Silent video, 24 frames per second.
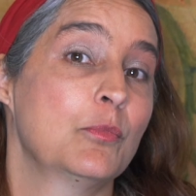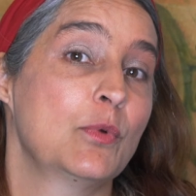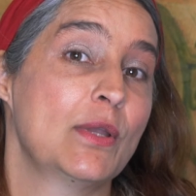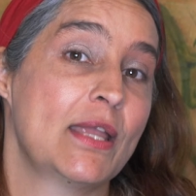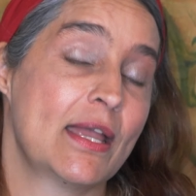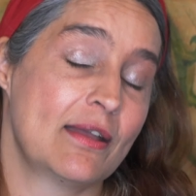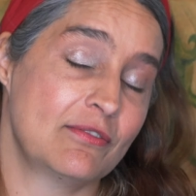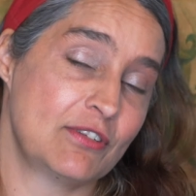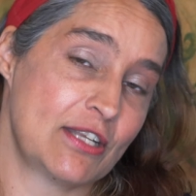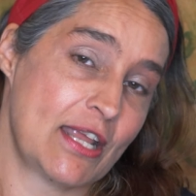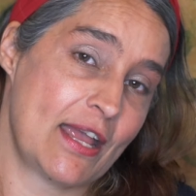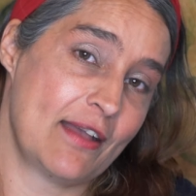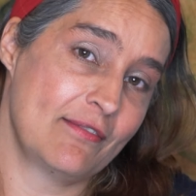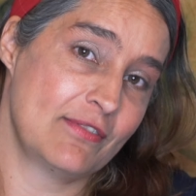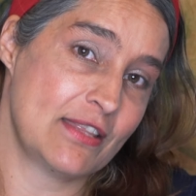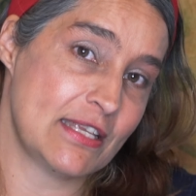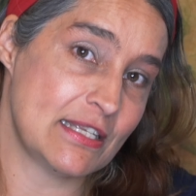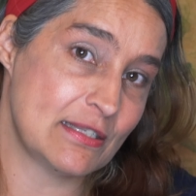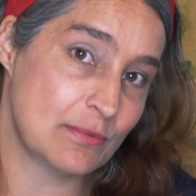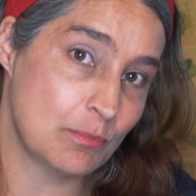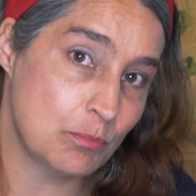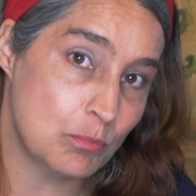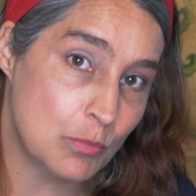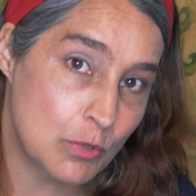We have to have
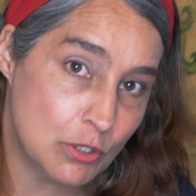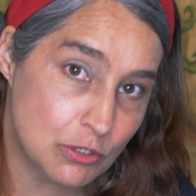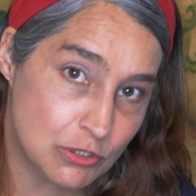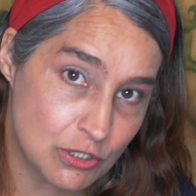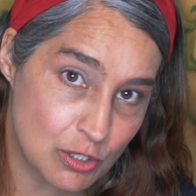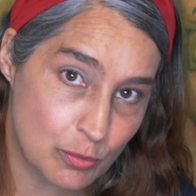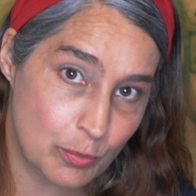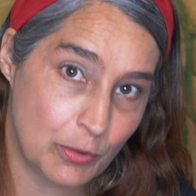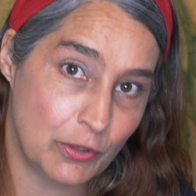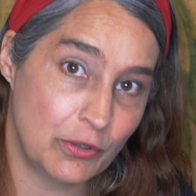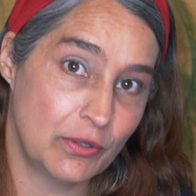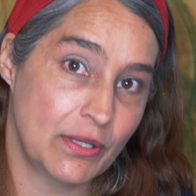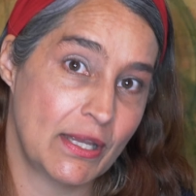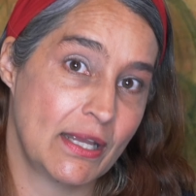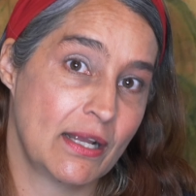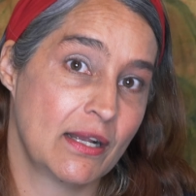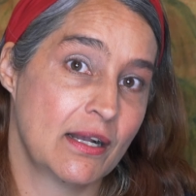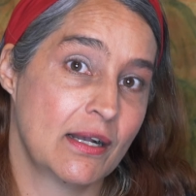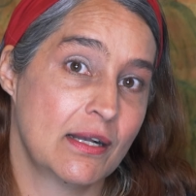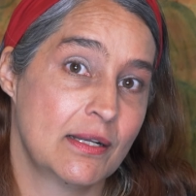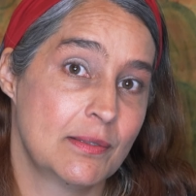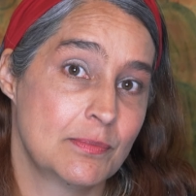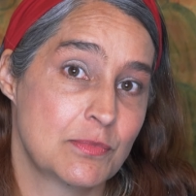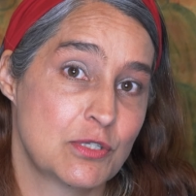these multiple
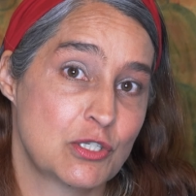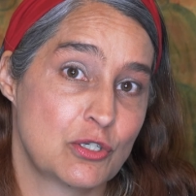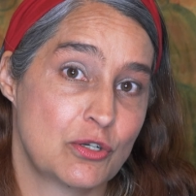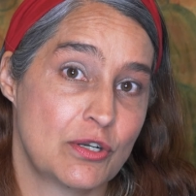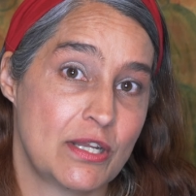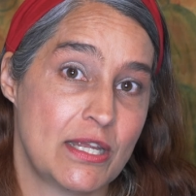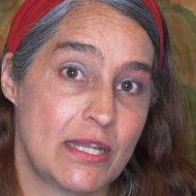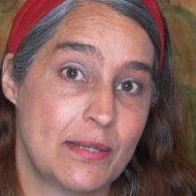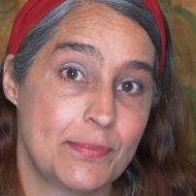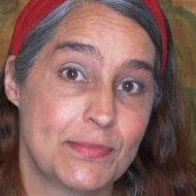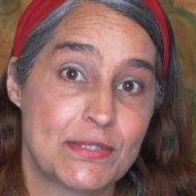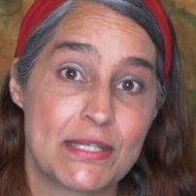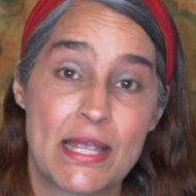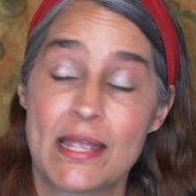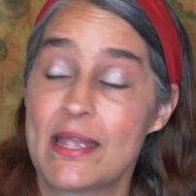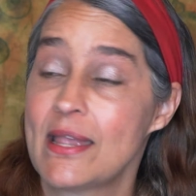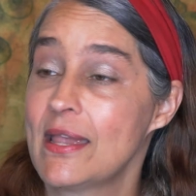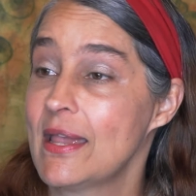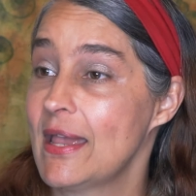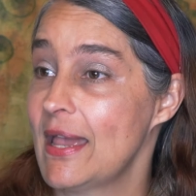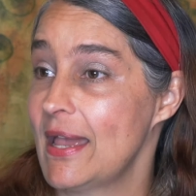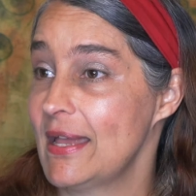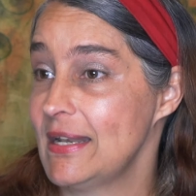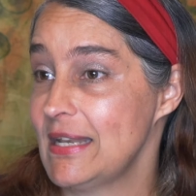income streams,
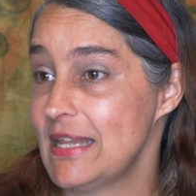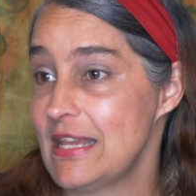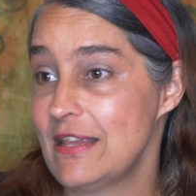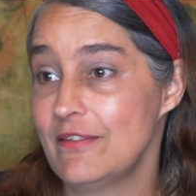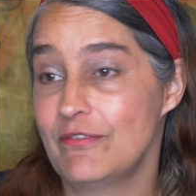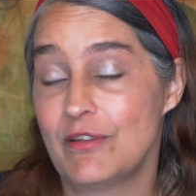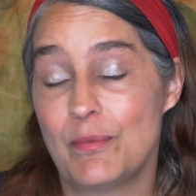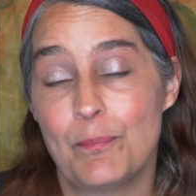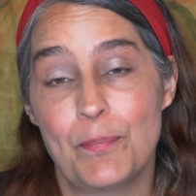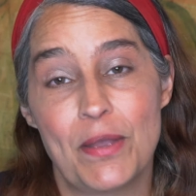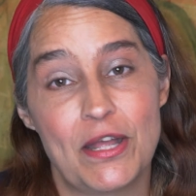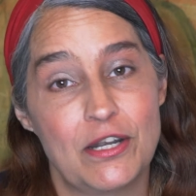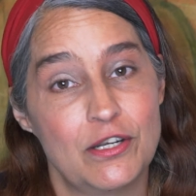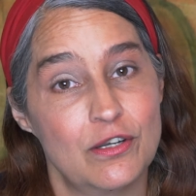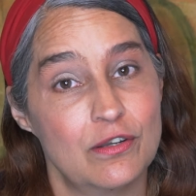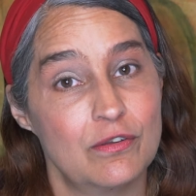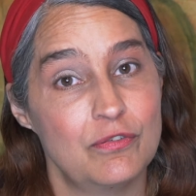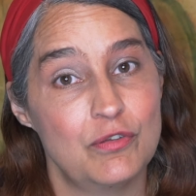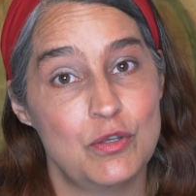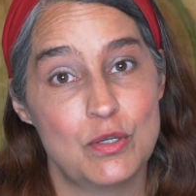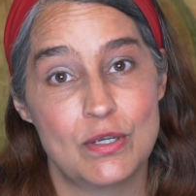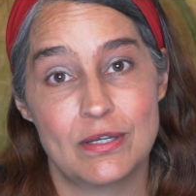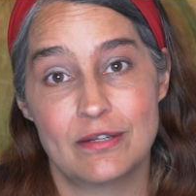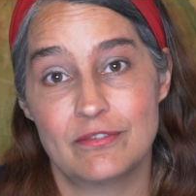and even better
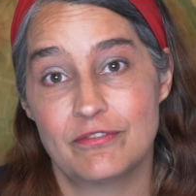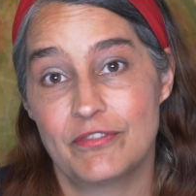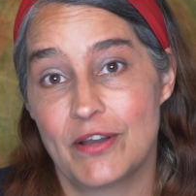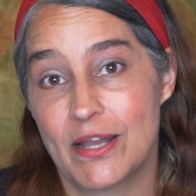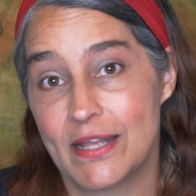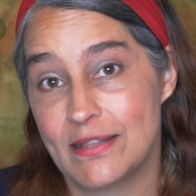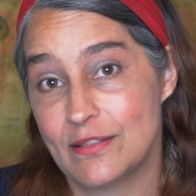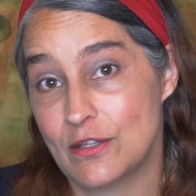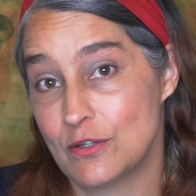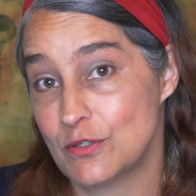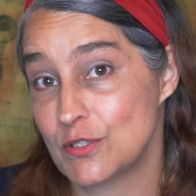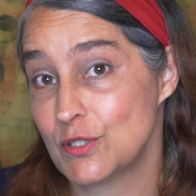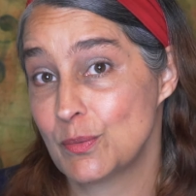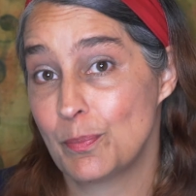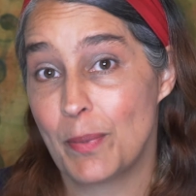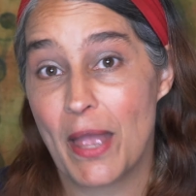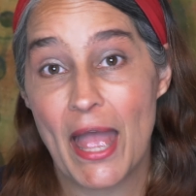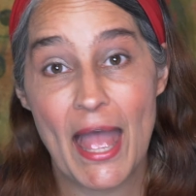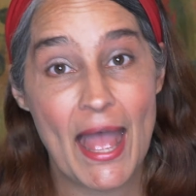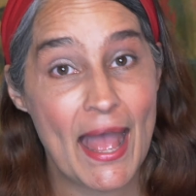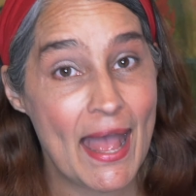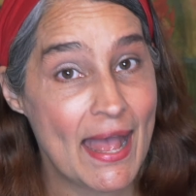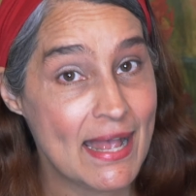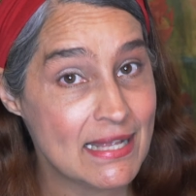if you can find those
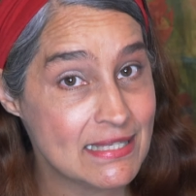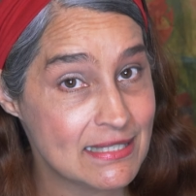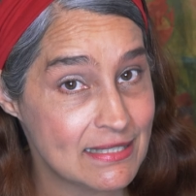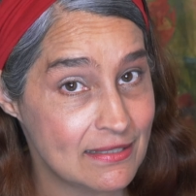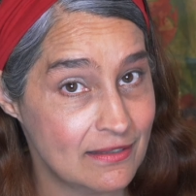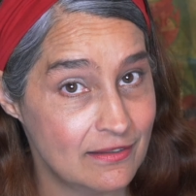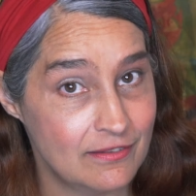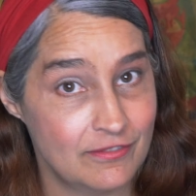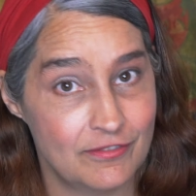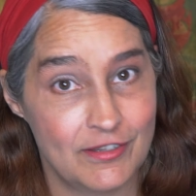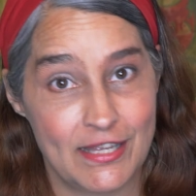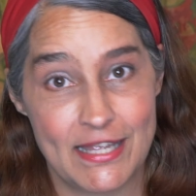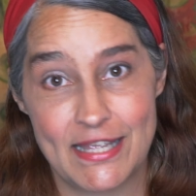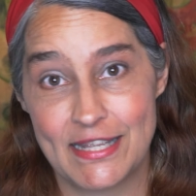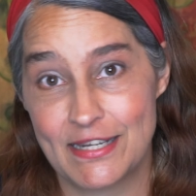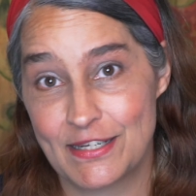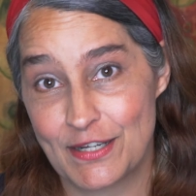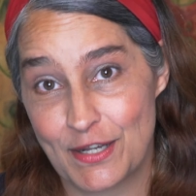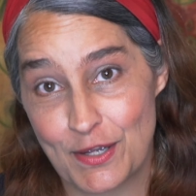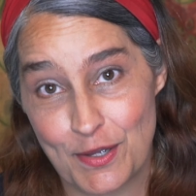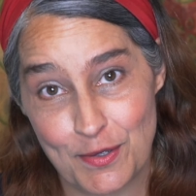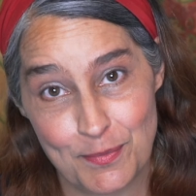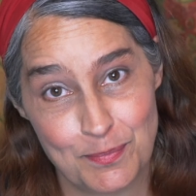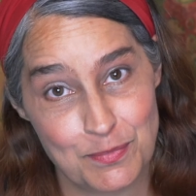passive
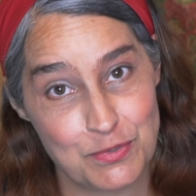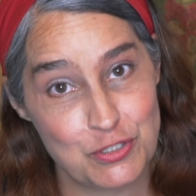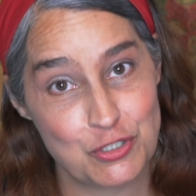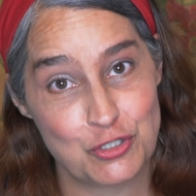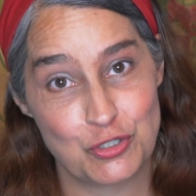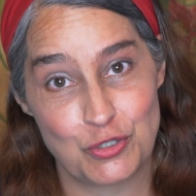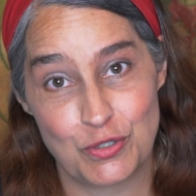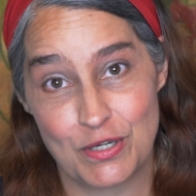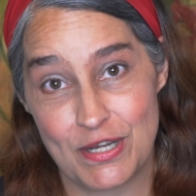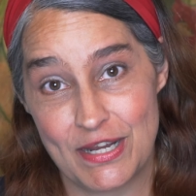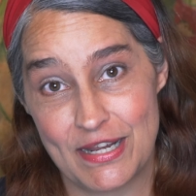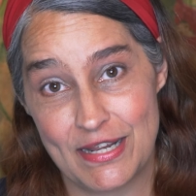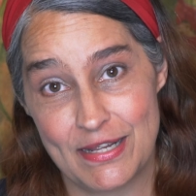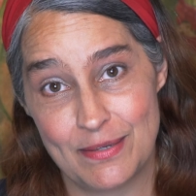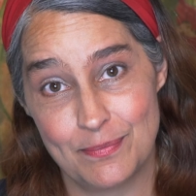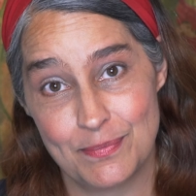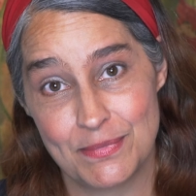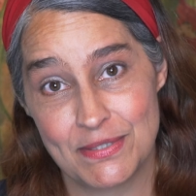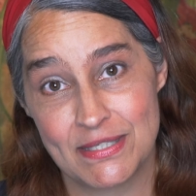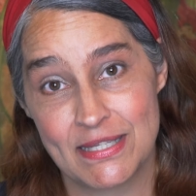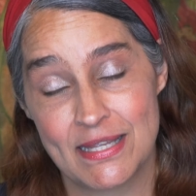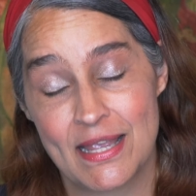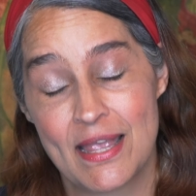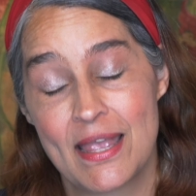income
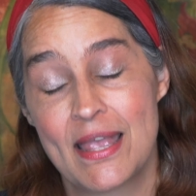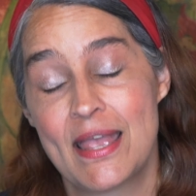streams.